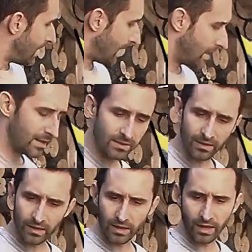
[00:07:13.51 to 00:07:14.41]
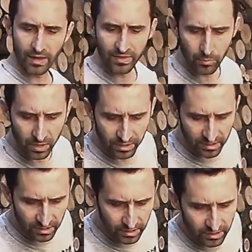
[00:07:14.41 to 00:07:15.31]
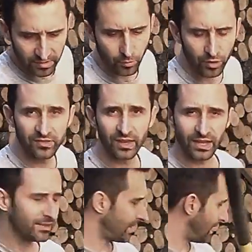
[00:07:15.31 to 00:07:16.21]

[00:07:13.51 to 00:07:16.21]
And uh, then we did some more sand.